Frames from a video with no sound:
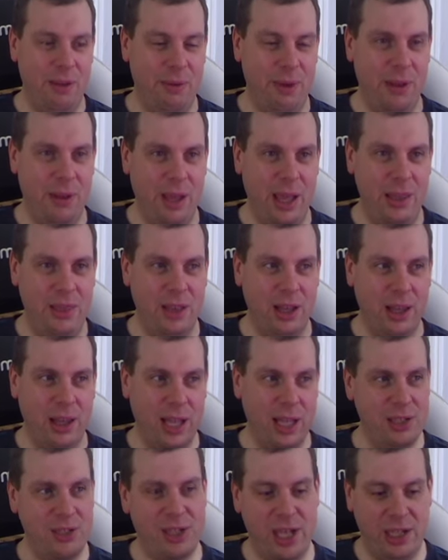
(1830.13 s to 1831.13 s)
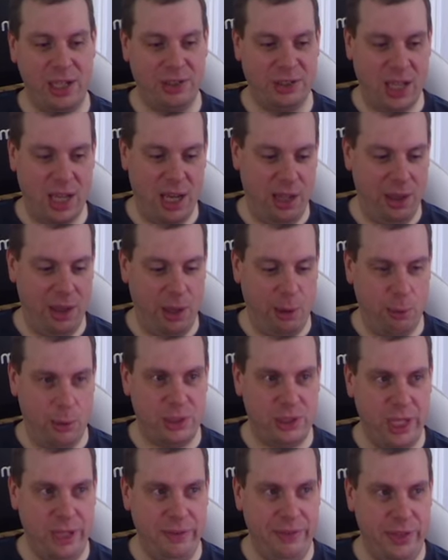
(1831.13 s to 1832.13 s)
In the last Kickstarter, there
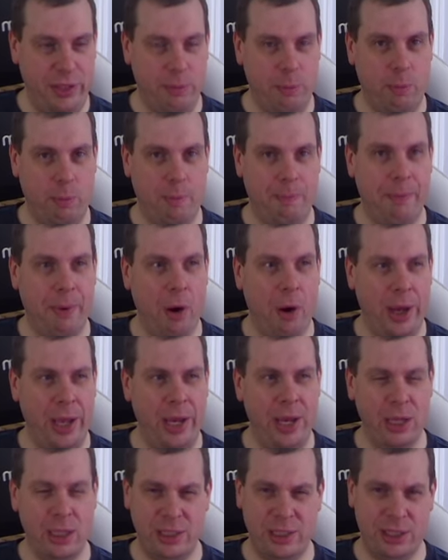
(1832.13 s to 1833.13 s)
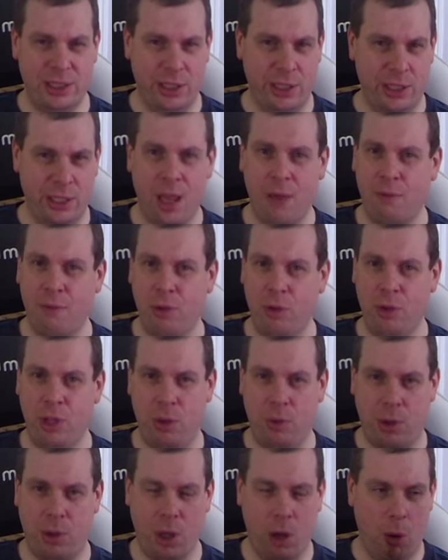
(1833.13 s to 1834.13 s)
was, if you bought in at a certain level,
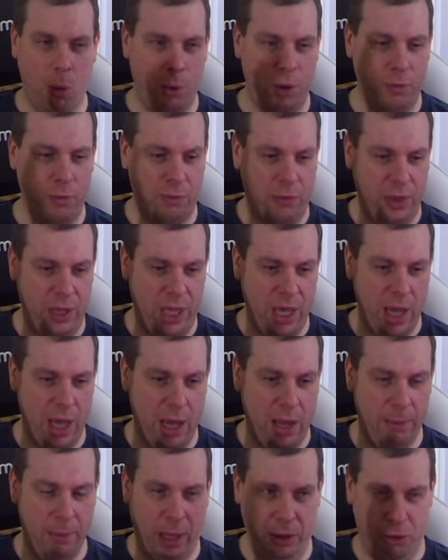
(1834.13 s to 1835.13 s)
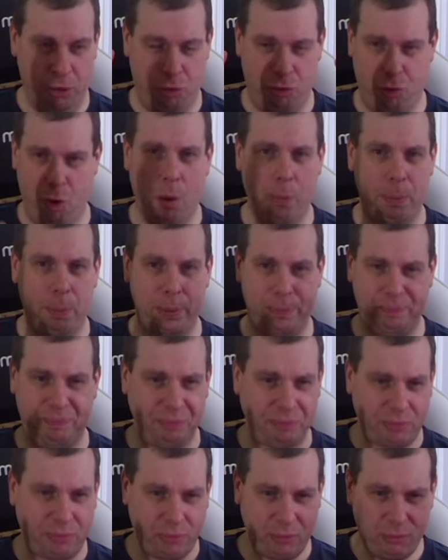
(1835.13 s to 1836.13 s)
you got one of the like the drop
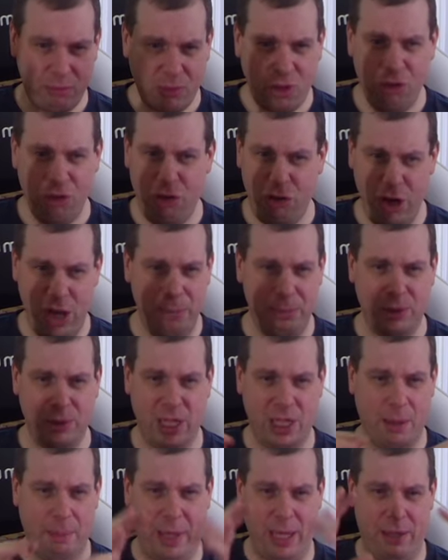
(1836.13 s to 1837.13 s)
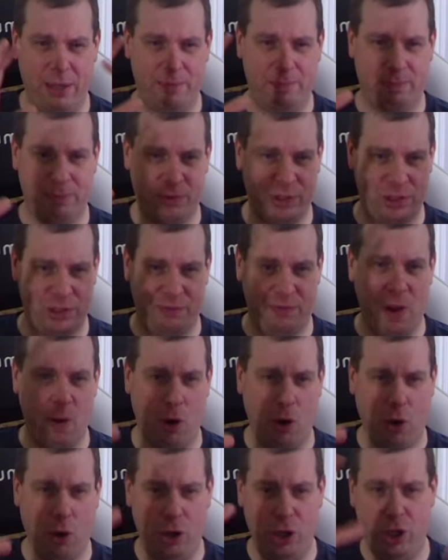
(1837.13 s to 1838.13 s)
ships, like a big
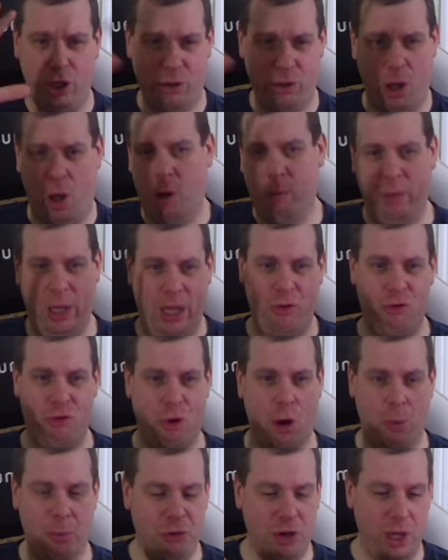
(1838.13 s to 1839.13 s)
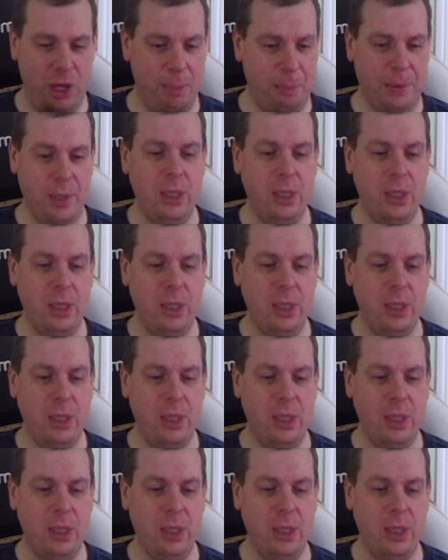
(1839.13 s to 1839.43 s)
spheroid drop ship.